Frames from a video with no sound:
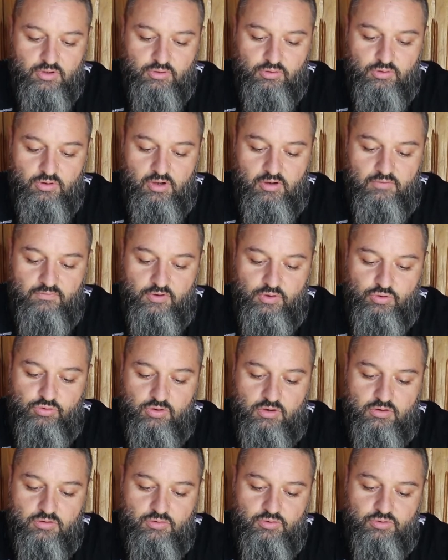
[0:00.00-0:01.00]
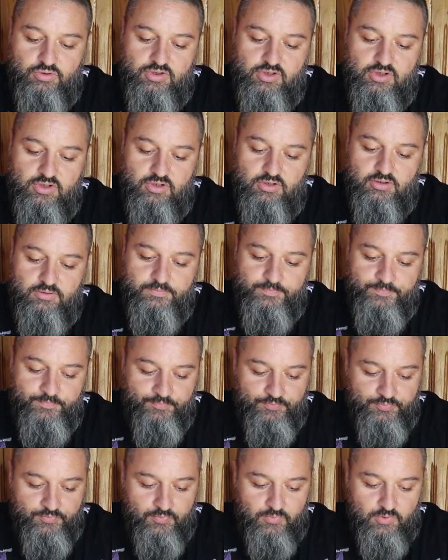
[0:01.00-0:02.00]
You have a QR code here,
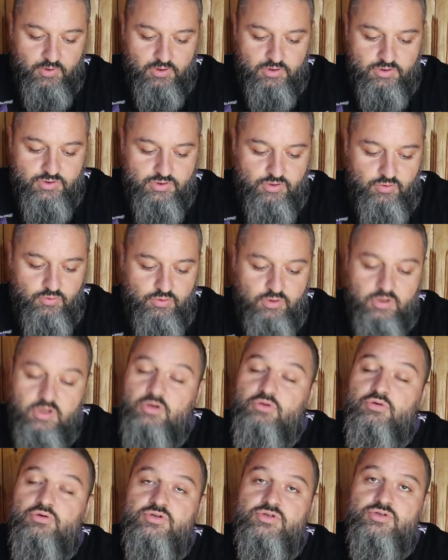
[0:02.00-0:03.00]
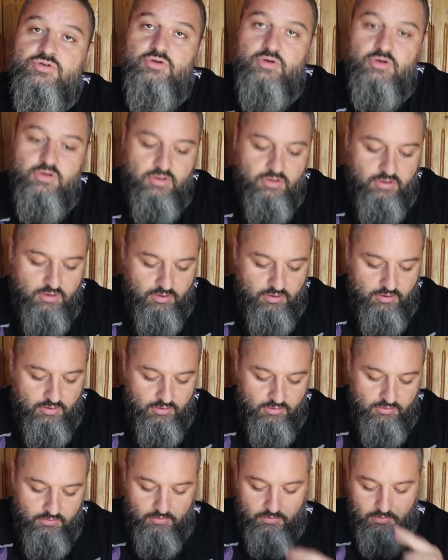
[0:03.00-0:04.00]
so you can use
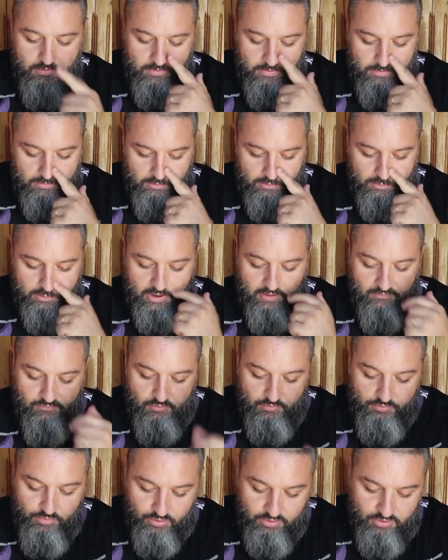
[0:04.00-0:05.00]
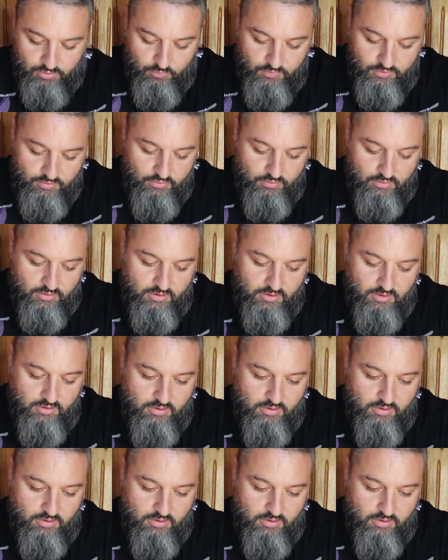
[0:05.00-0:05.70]
your dive computer with your